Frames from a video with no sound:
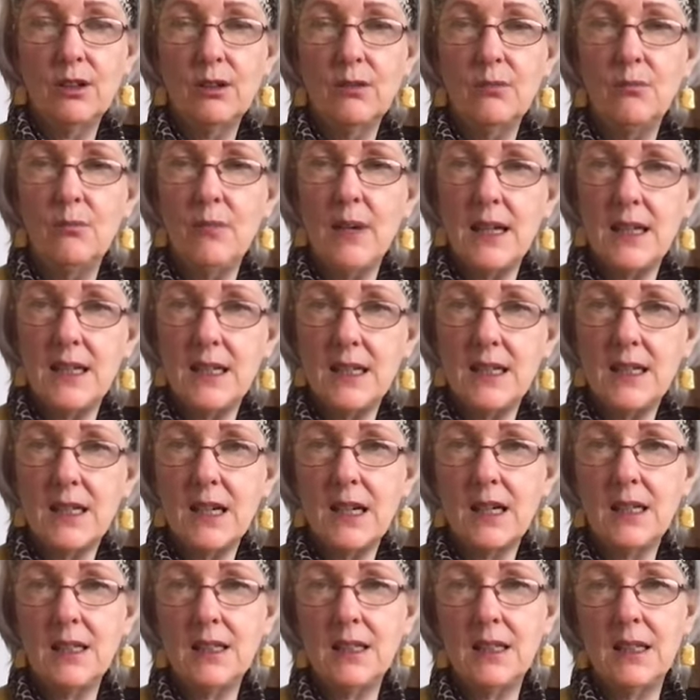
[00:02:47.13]

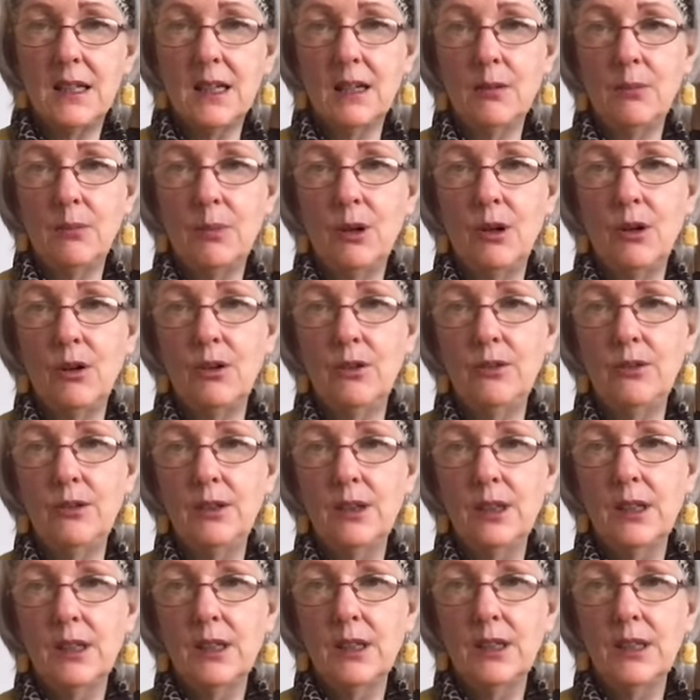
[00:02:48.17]
meditating upon
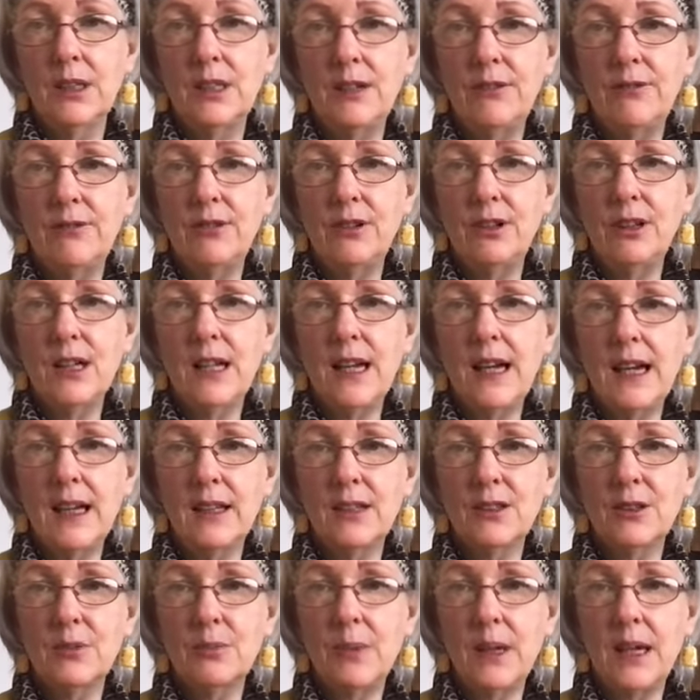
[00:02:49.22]
different
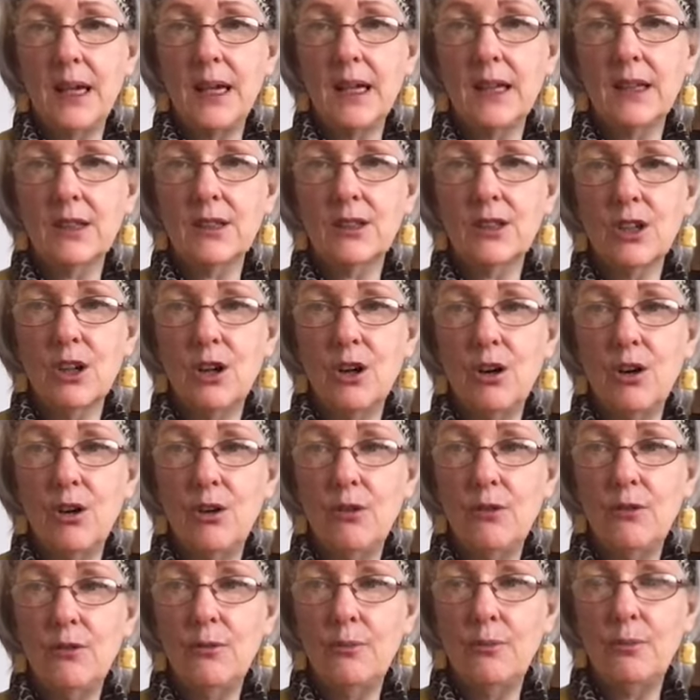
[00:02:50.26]
aspects
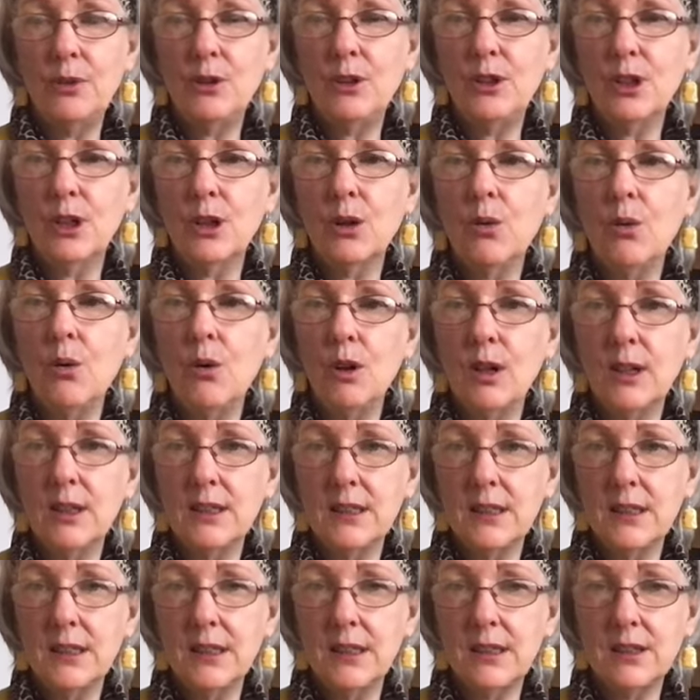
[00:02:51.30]
of Buddha
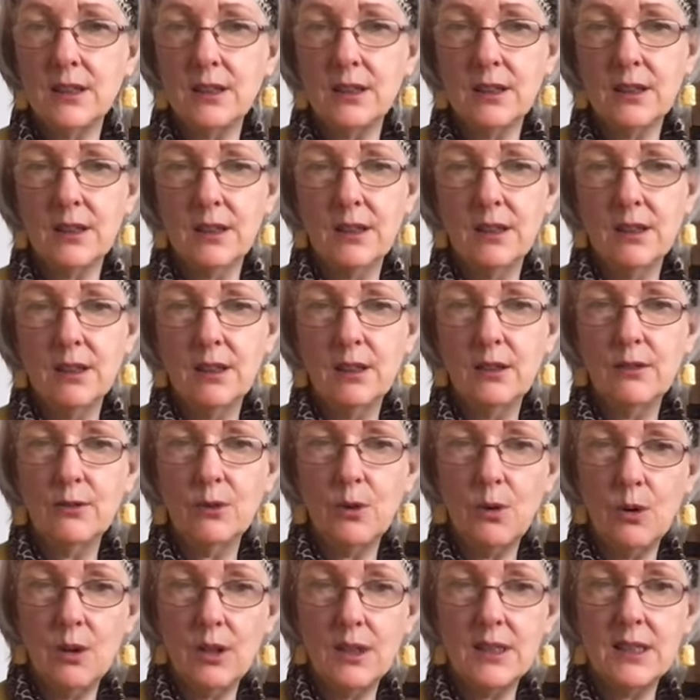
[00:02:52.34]
qualities, of
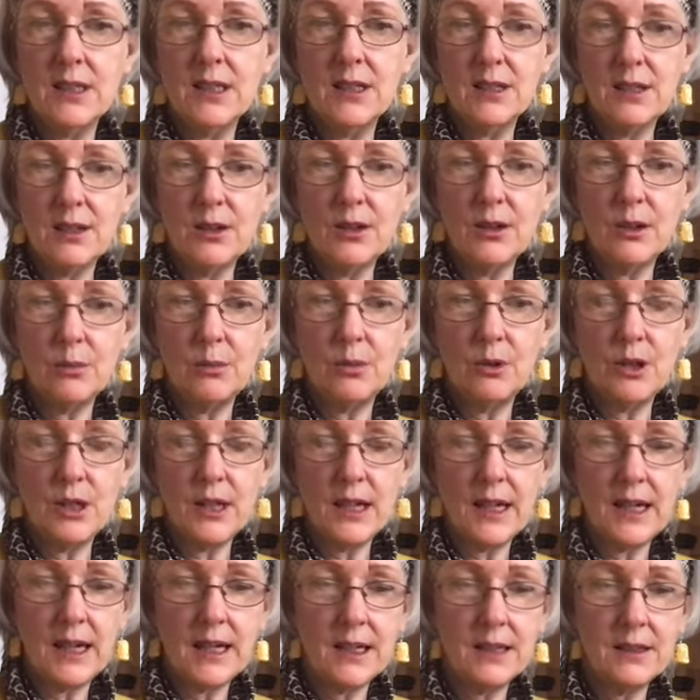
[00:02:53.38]
qualities that the Buddha
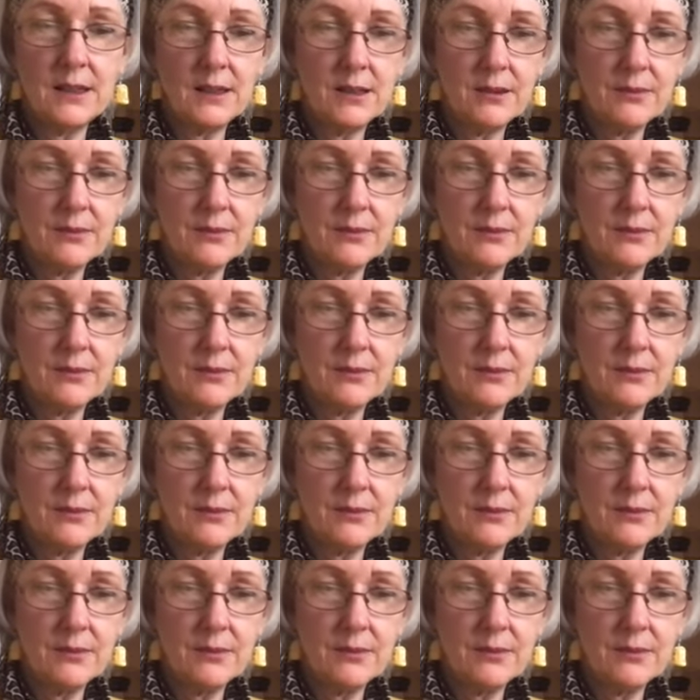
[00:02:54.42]
had.